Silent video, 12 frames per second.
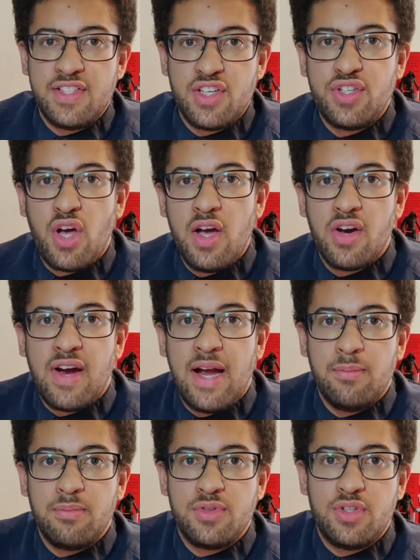there's a
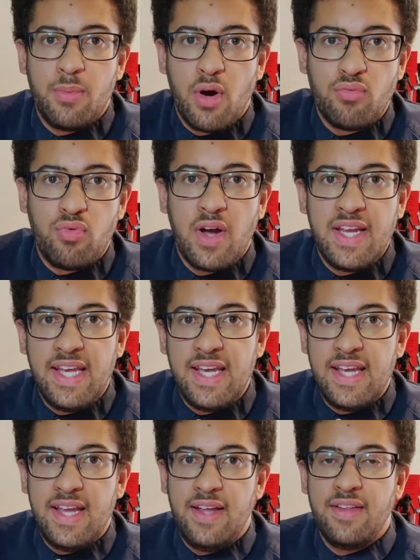diagram to my right
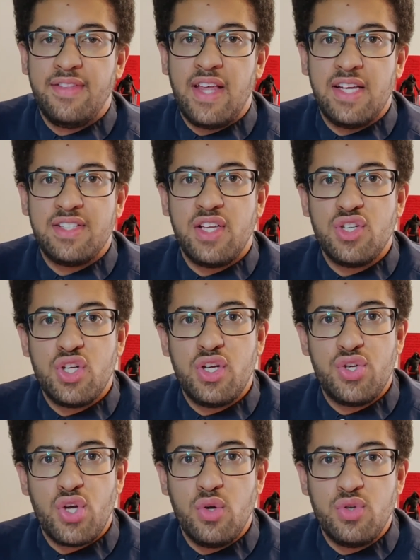here that
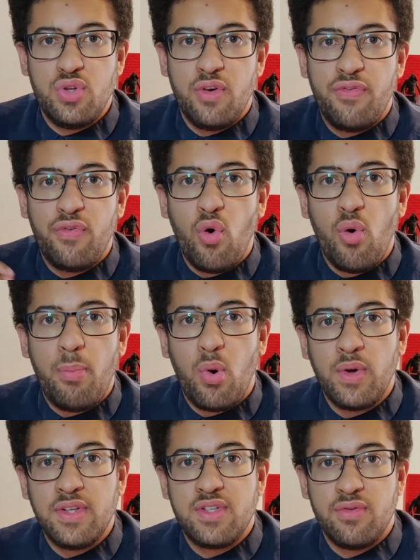essentially shows you the four
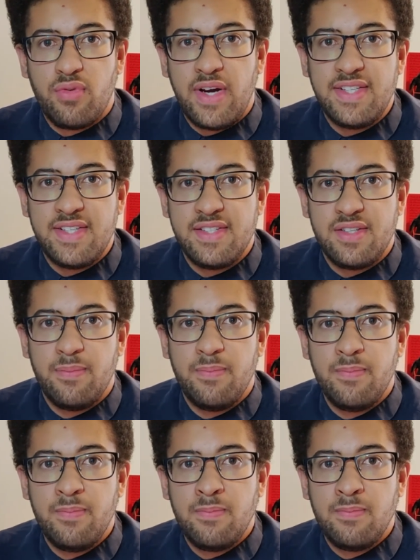points of racism.